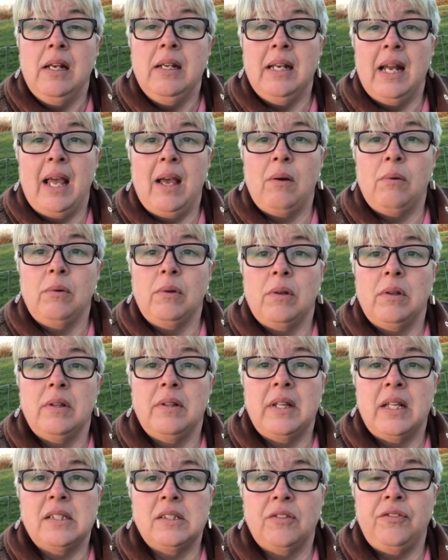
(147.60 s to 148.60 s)
Now
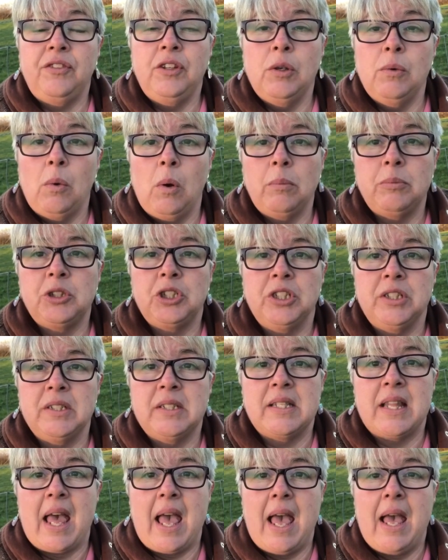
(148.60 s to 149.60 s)
there's a few
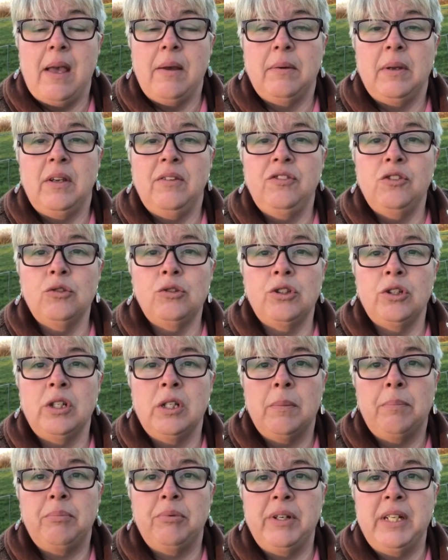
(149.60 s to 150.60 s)
options there. If you're
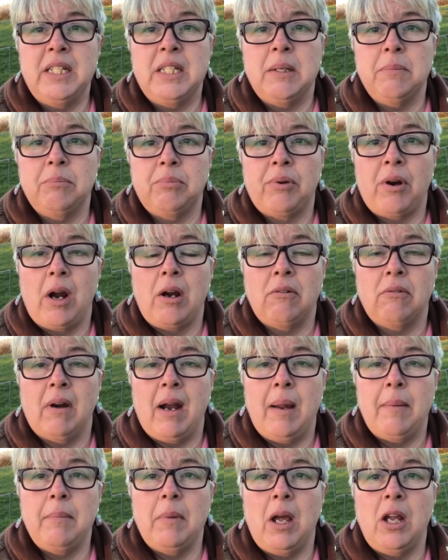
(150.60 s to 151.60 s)
doing a breeding
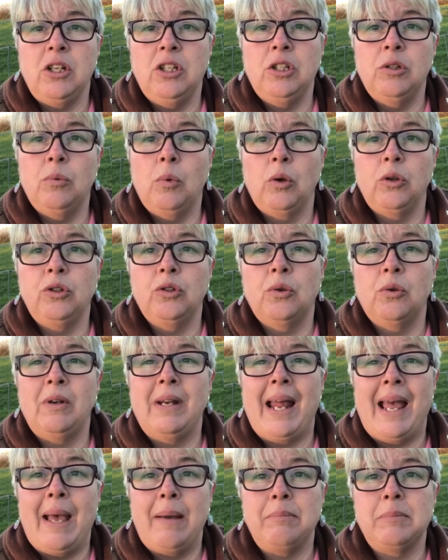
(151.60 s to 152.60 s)
program and you want your
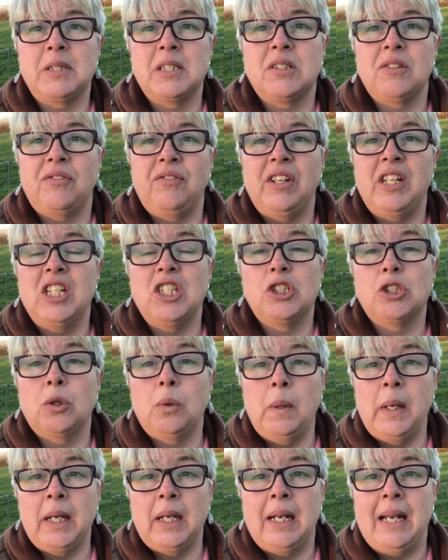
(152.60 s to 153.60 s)
lambs to finish
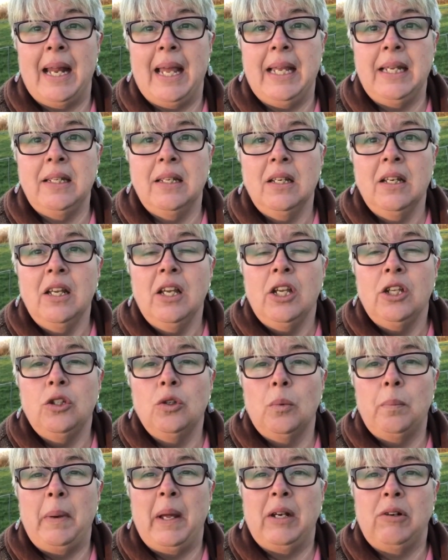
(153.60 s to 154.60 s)
quickly,
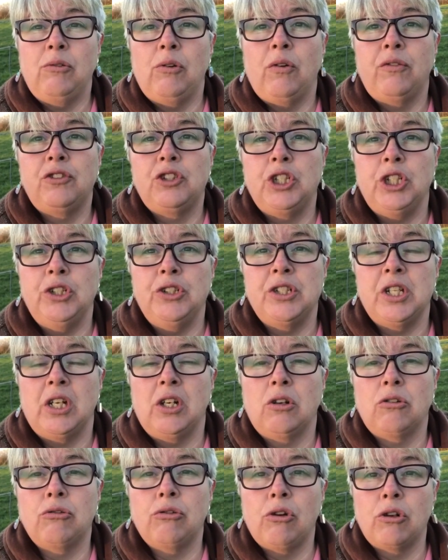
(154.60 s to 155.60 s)
you're better off
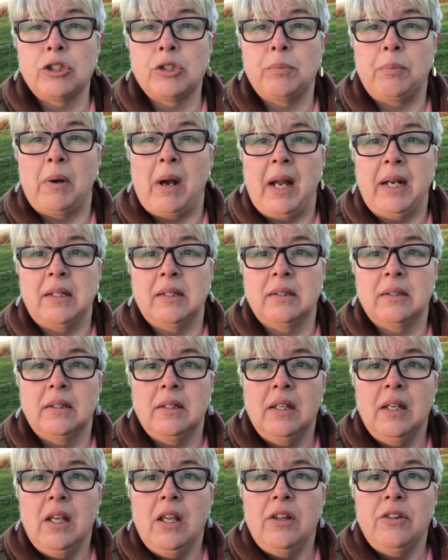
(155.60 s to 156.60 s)
choosing a crossbred.
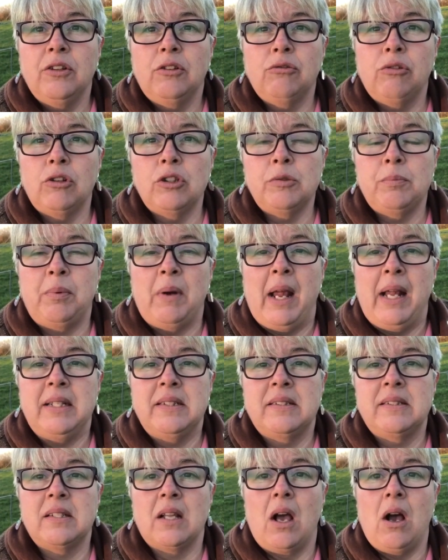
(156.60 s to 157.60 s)
The
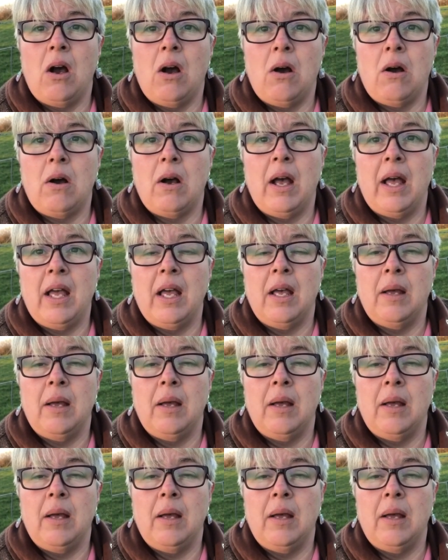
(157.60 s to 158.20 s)
crossbreds are